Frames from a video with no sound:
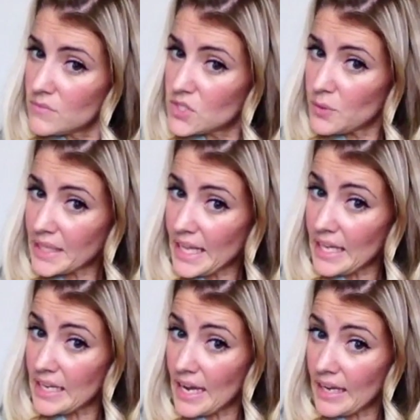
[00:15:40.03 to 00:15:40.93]
doing it
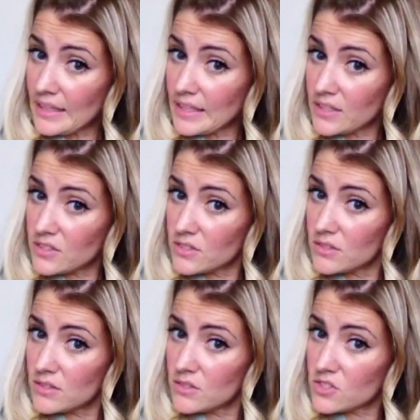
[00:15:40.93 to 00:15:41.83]
at night, like
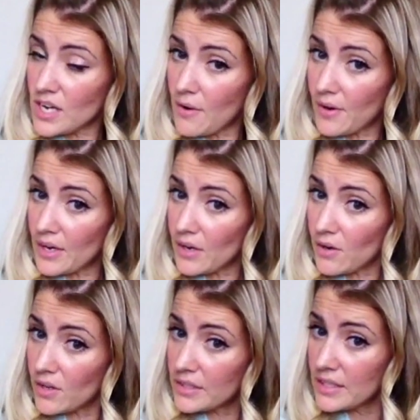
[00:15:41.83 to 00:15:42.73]
showering
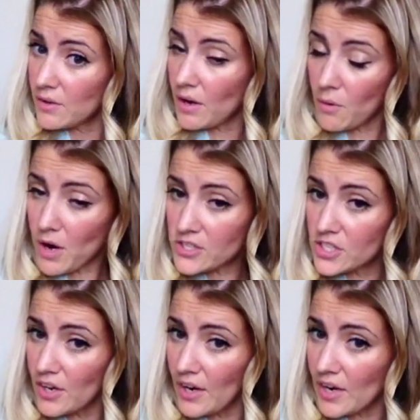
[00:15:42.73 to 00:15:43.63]
or washing
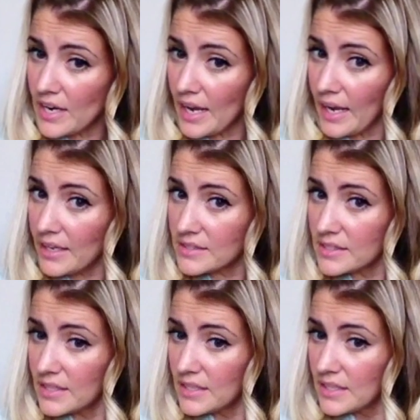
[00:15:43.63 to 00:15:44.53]
your hair at night
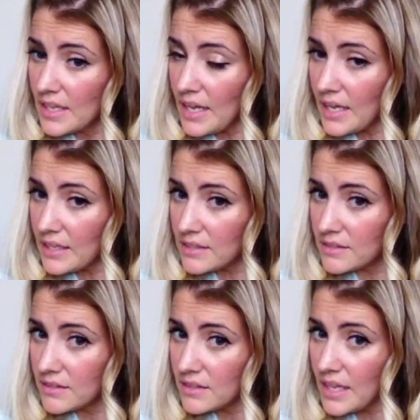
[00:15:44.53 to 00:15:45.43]
and
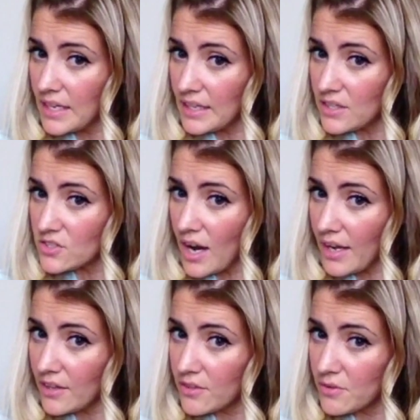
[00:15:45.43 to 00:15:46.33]
letting it
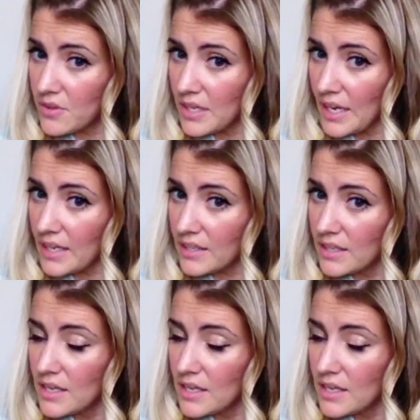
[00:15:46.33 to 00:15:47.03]
dry through the night.